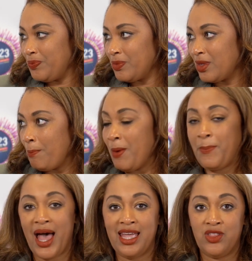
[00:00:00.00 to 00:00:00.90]
But
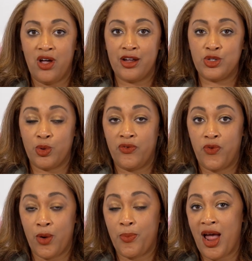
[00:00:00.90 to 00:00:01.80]
by and large, we're
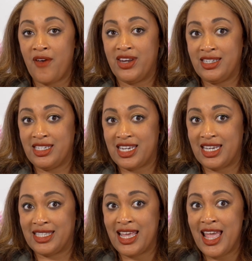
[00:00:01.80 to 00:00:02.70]
for-profit
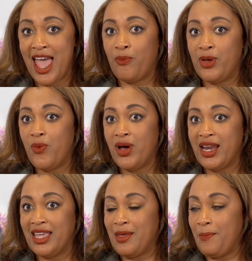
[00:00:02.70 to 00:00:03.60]
entities, and we want to
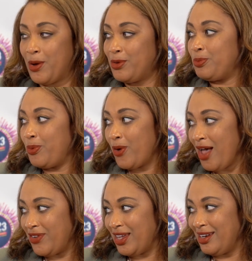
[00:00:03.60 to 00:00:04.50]
get the most
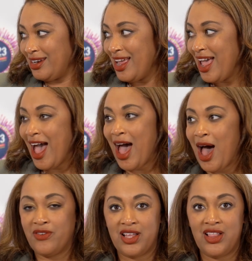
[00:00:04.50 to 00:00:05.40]
profit
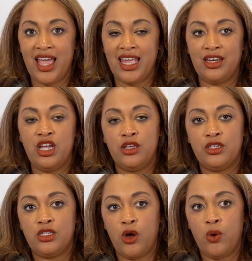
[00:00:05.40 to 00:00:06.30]
out of a client.
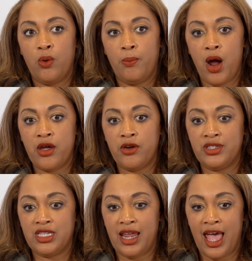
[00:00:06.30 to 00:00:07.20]
So
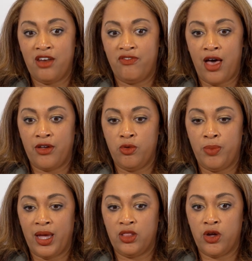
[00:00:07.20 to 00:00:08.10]
marketers can add value
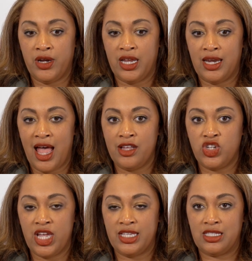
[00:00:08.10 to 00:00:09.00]
by learning not
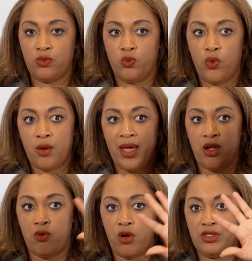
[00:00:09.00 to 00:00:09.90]
just what are my
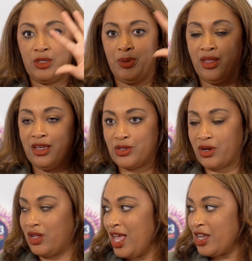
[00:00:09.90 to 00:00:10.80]
gross billings or
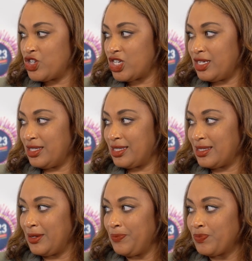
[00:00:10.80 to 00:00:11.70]
collections,
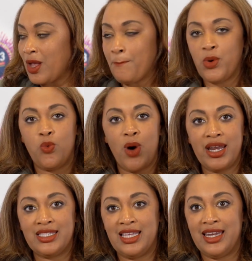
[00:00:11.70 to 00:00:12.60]
But what
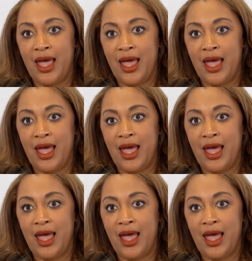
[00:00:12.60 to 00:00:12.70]
is the net